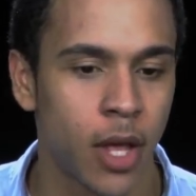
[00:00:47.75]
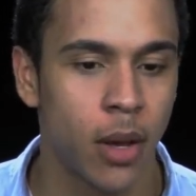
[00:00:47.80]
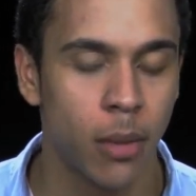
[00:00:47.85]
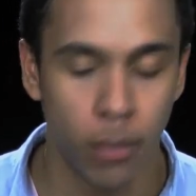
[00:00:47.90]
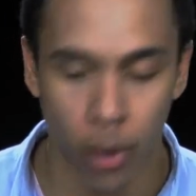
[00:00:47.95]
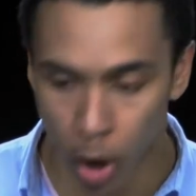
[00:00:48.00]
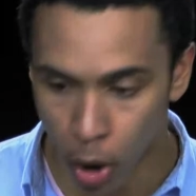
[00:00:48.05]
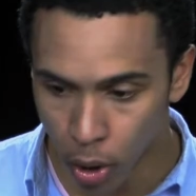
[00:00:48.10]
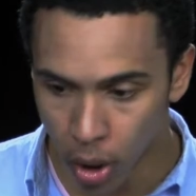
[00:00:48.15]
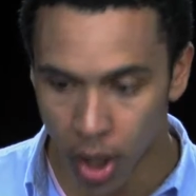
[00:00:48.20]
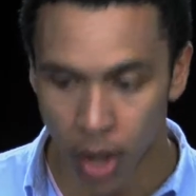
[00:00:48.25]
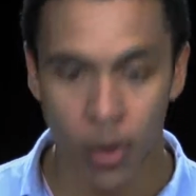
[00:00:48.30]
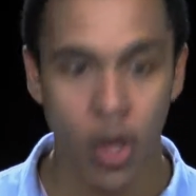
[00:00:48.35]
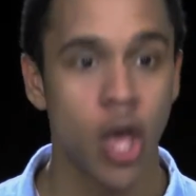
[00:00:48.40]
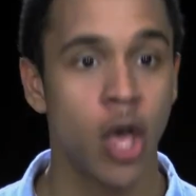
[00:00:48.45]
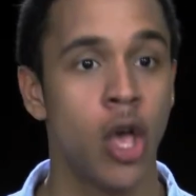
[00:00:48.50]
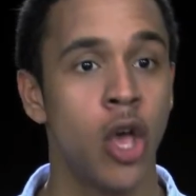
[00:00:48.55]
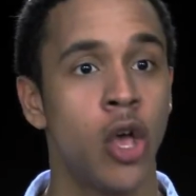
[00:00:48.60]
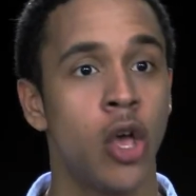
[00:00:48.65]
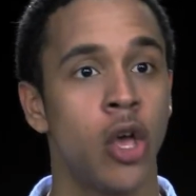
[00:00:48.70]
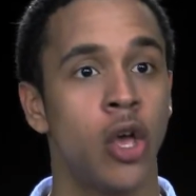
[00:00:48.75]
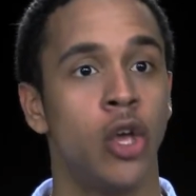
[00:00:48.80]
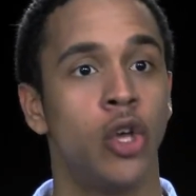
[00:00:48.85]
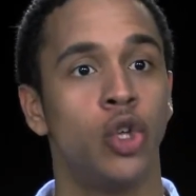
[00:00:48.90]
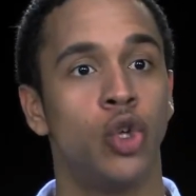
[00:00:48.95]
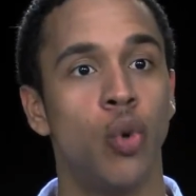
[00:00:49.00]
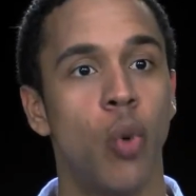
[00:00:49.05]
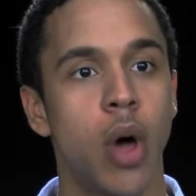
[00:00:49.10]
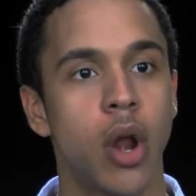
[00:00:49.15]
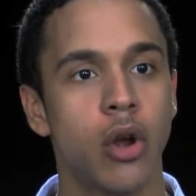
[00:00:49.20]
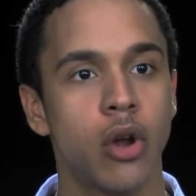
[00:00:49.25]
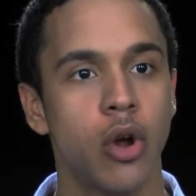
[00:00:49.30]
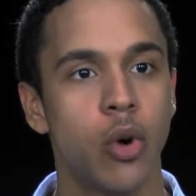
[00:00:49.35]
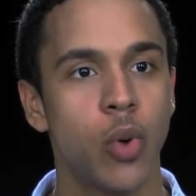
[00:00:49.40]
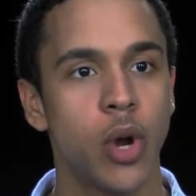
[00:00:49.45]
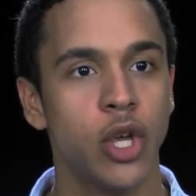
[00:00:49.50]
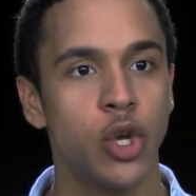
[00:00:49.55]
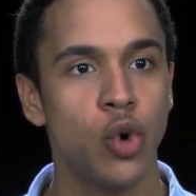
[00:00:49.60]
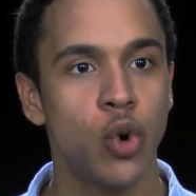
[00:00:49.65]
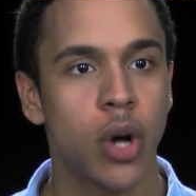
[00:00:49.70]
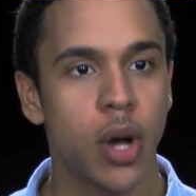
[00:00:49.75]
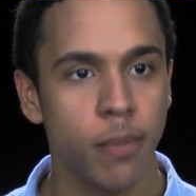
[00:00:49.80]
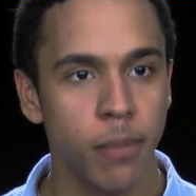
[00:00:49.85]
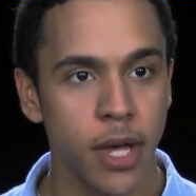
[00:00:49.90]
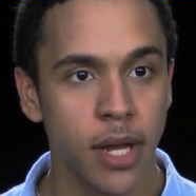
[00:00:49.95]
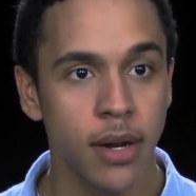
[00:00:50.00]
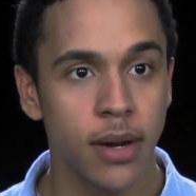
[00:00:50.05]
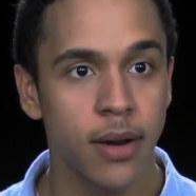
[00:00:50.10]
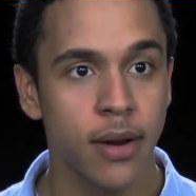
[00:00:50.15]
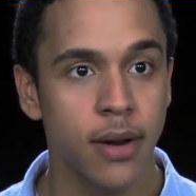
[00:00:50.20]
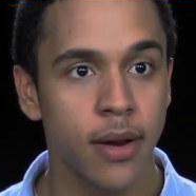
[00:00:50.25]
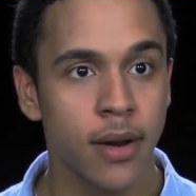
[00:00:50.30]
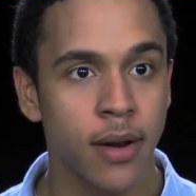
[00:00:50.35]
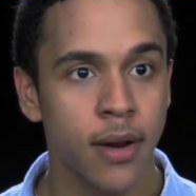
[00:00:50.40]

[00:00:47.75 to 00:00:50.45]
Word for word: But hold up, you wanna know where you come in?